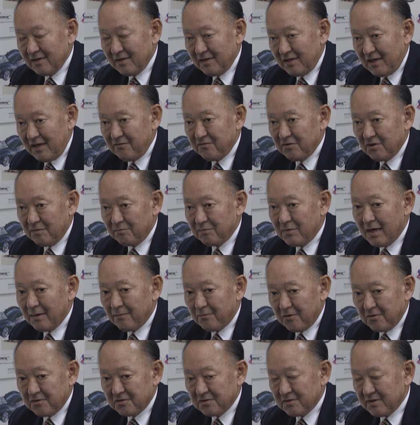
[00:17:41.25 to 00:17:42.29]
Even the
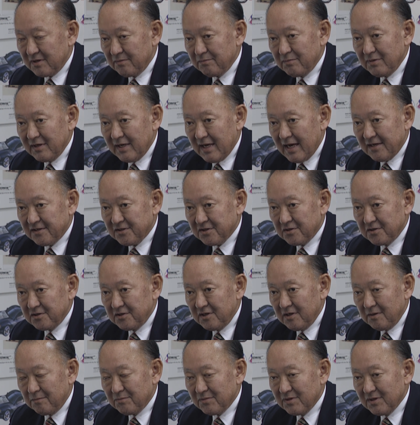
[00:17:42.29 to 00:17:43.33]
bumpers had been acid
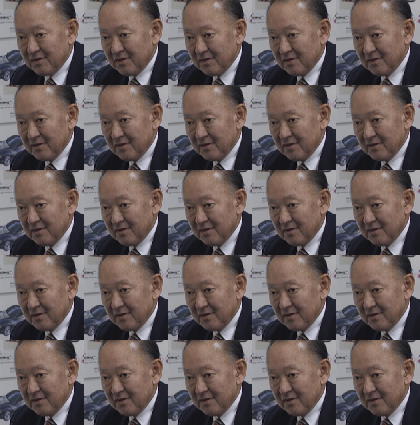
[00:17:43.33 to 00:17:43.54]
dipped.